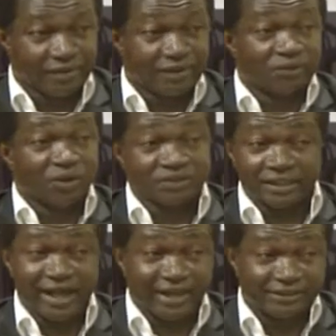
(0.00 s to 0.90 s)

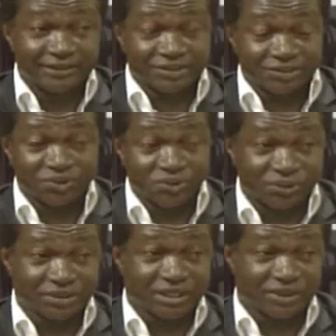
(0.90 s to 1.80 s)
not guarding
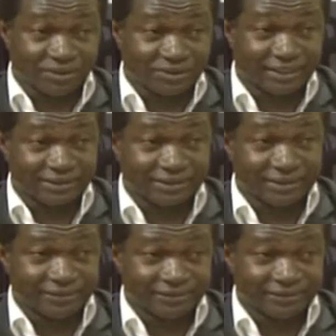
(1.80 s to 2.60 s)
institutions across Nigeria?